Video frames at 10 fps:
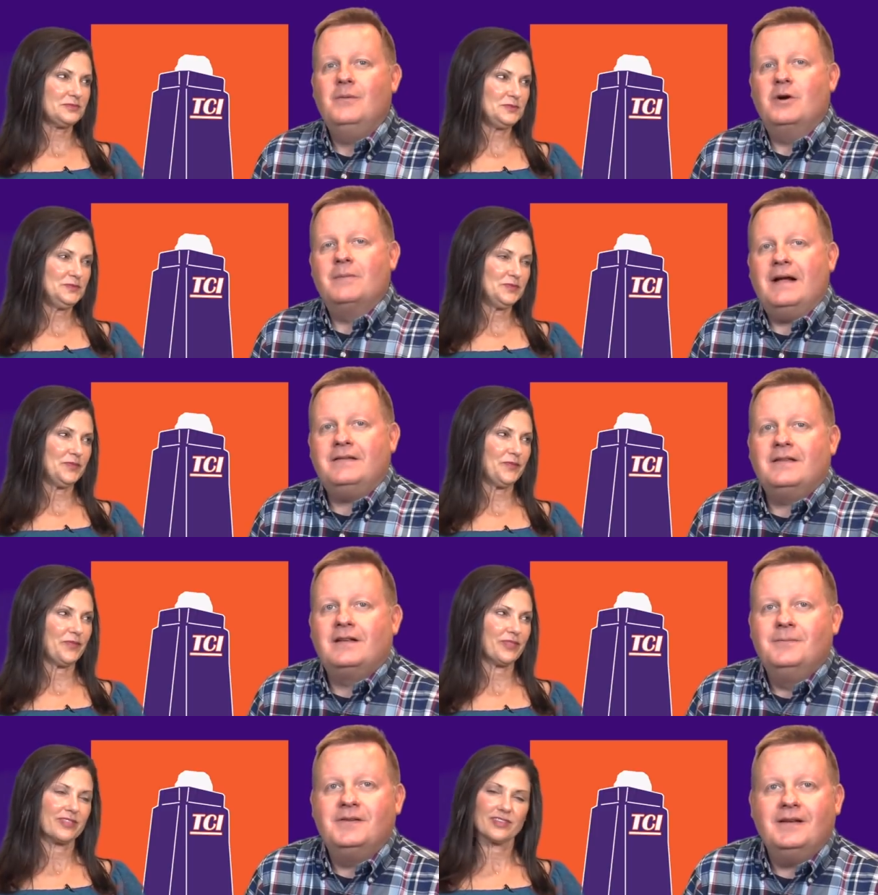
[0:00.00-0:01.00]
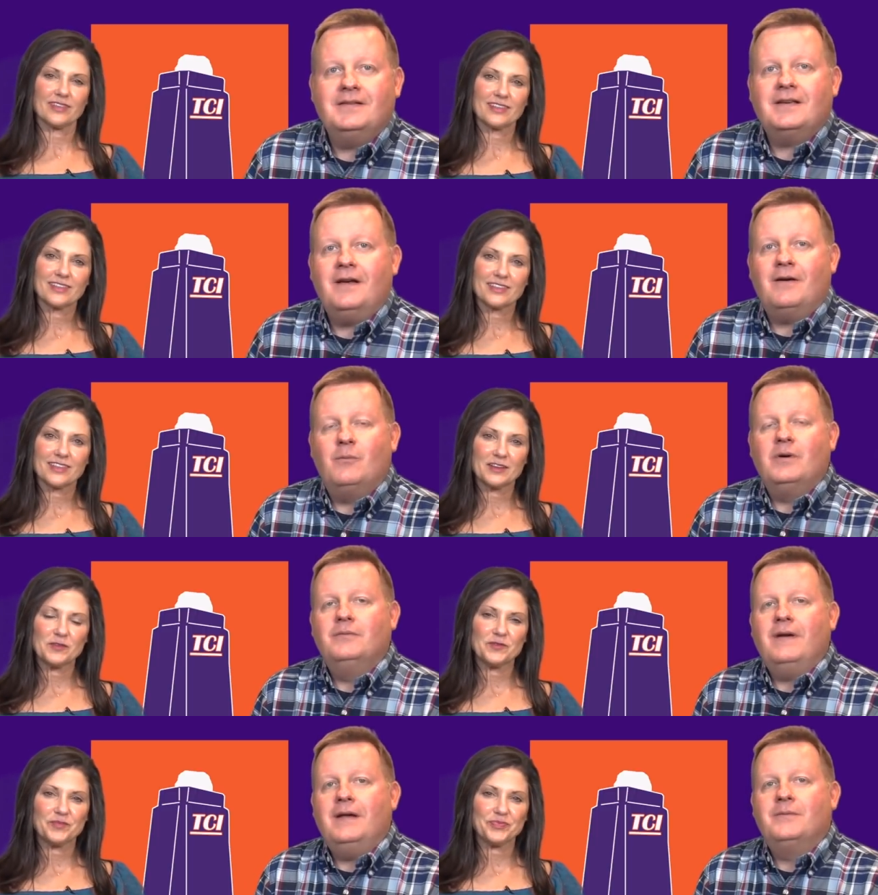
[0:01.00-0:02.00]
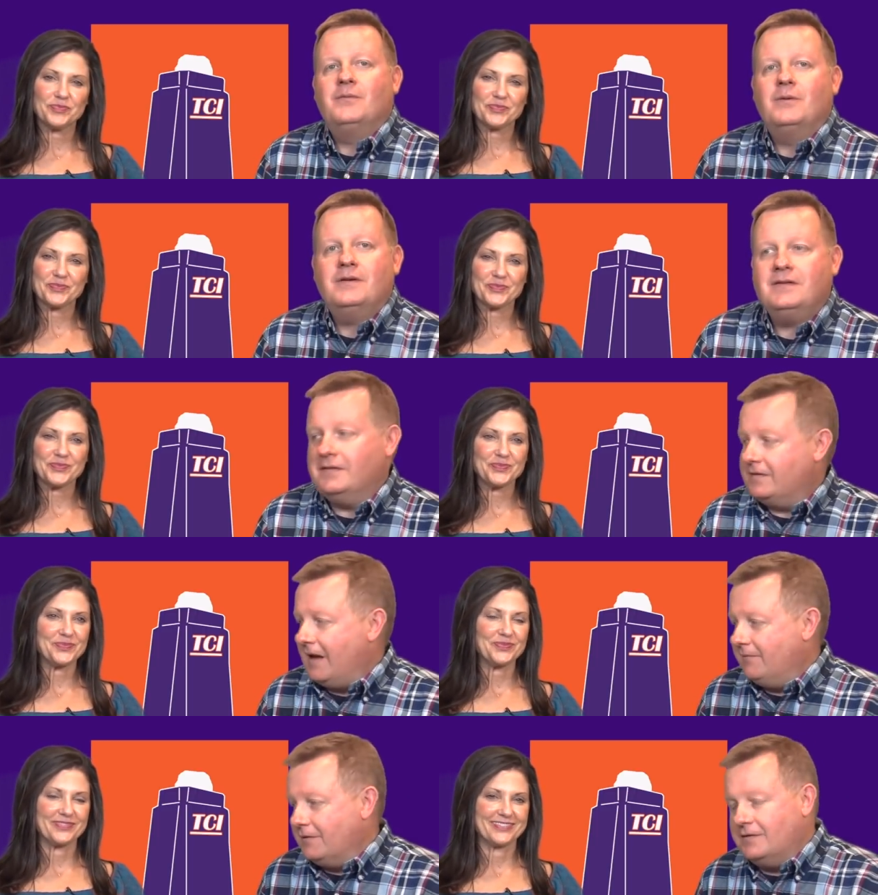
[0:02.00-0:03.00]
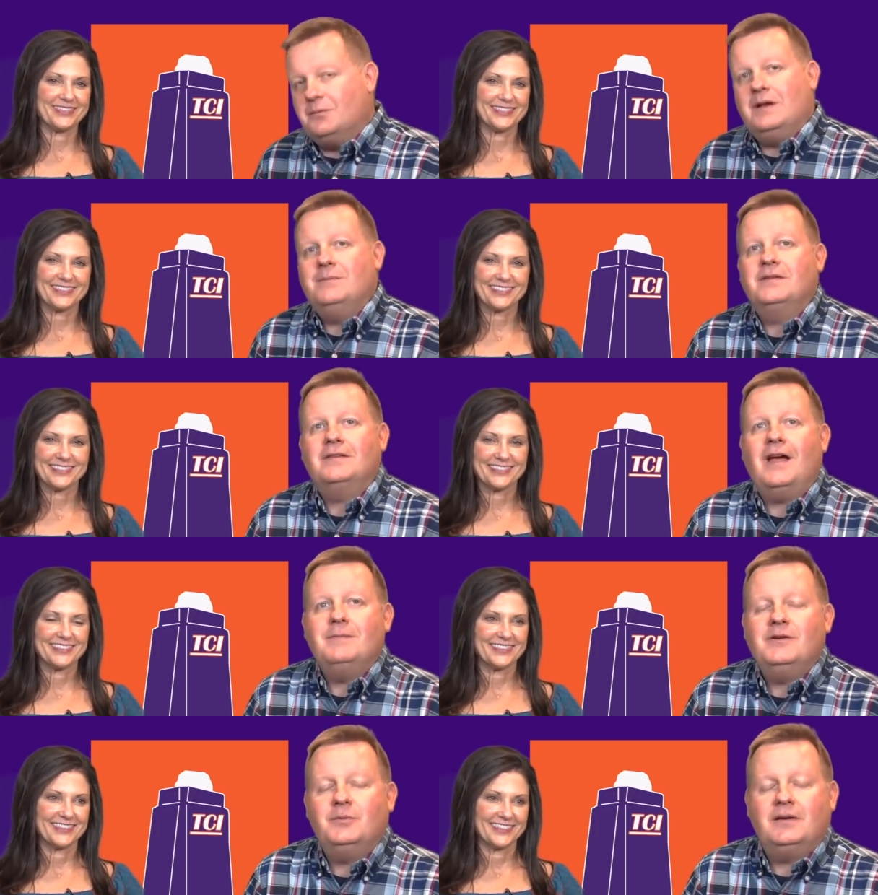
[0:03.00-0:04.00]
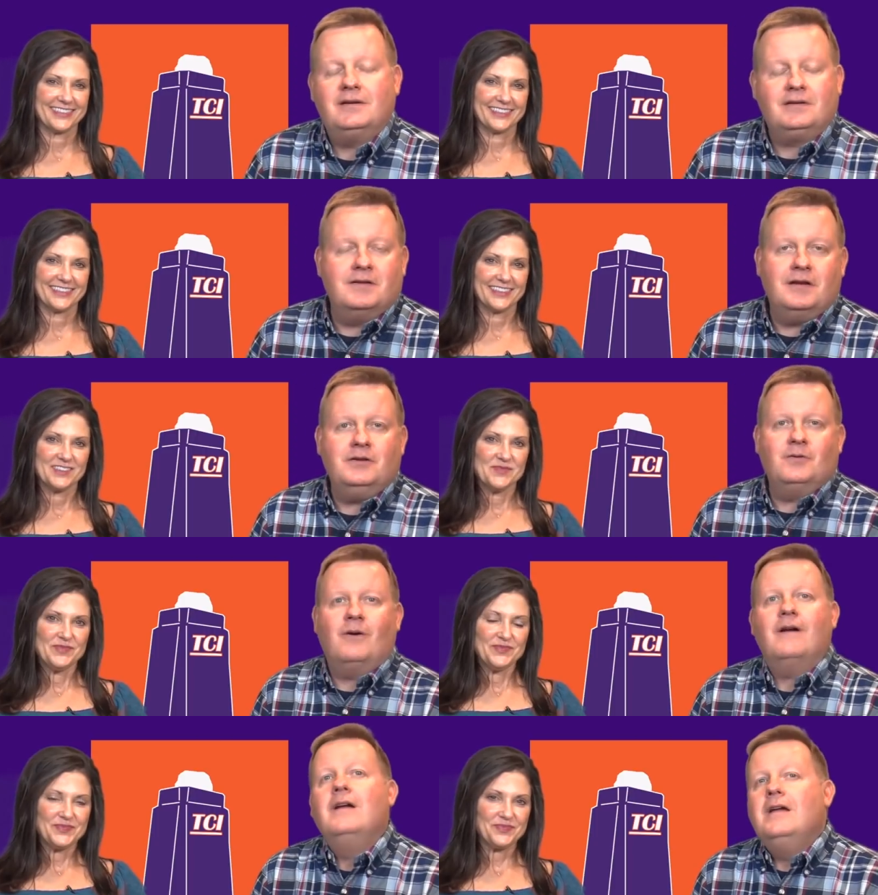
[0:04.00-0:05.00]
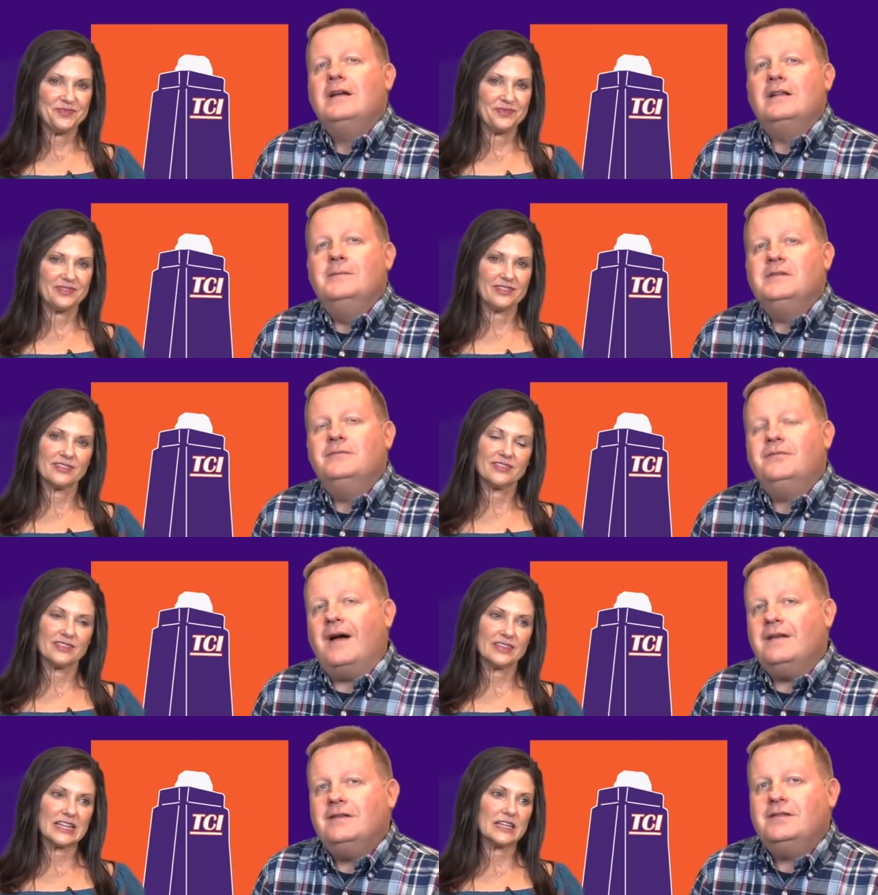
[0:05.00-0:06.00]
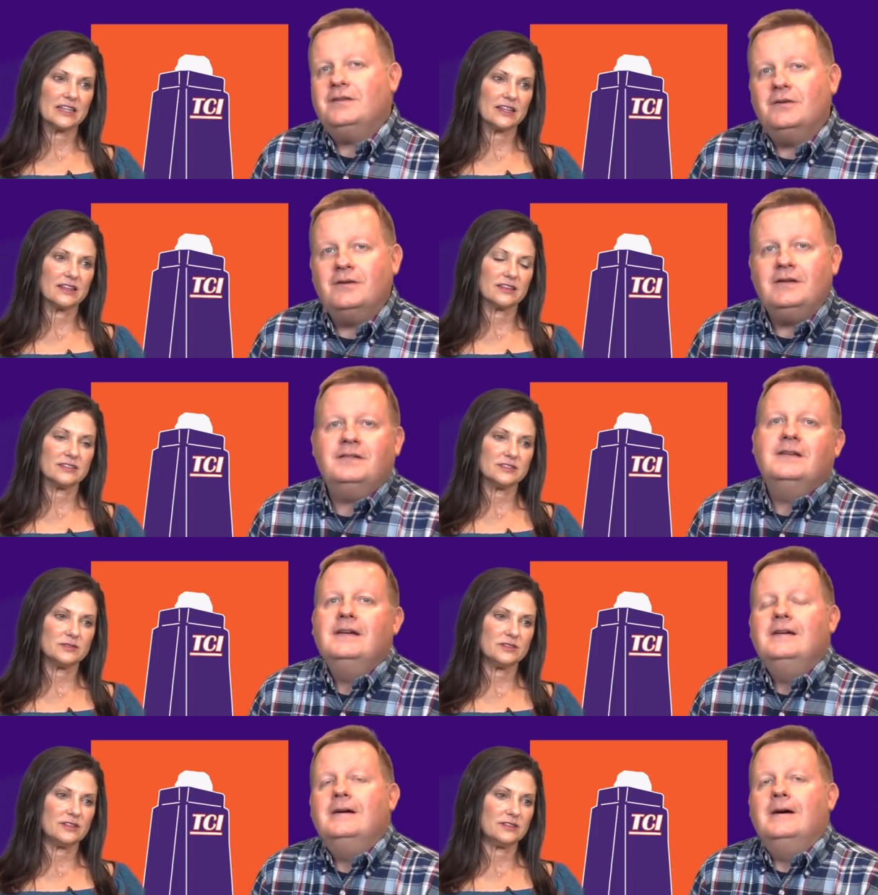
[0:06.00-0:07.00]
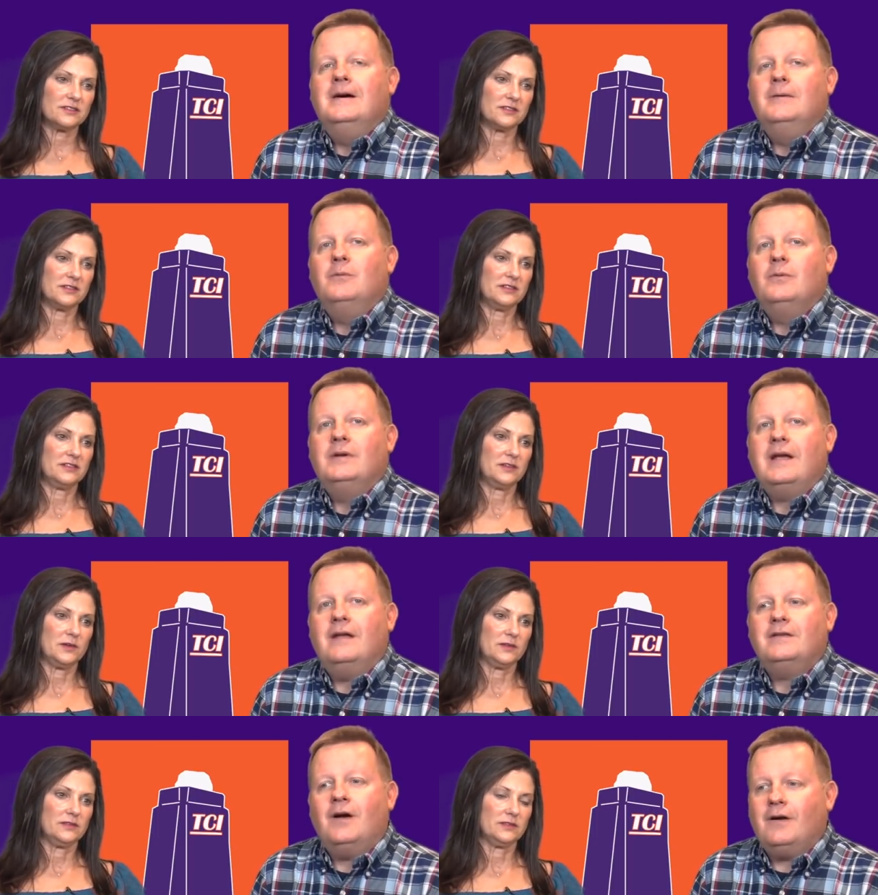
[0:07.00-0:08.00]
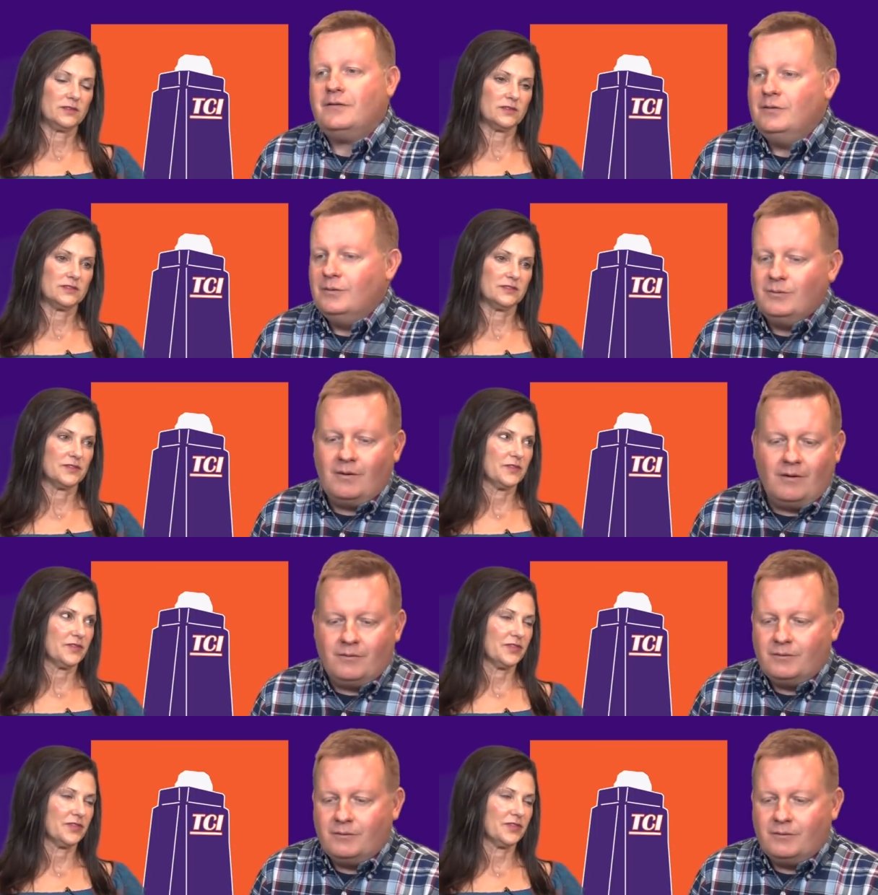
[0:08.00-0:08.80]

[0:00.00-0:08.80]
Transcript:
Speaker 1: Welcome back to the Clemson Insider. I'm Will Vandervoort. This is Kathleen Swinney beside me as we continue our Clemson Finest series um, where we kind of talk to all